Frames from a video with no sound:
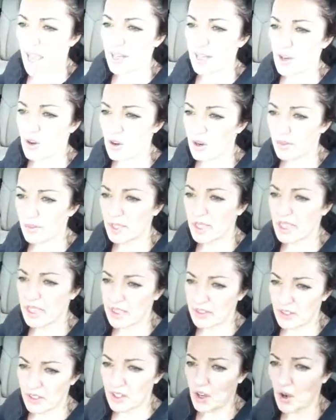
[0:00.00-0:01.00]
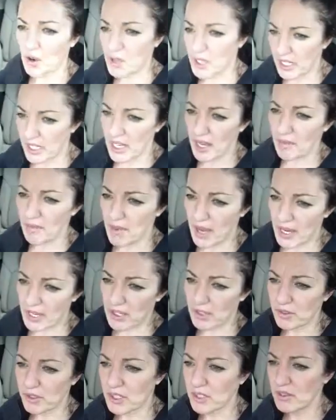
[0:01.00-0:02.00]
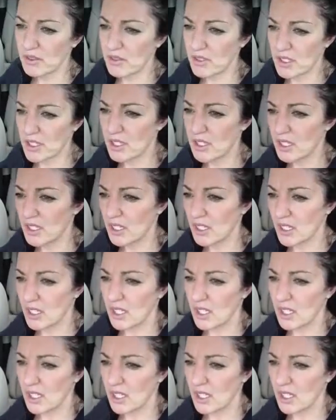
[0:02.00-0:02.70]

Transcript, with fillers: I normally get the coconut macaroons,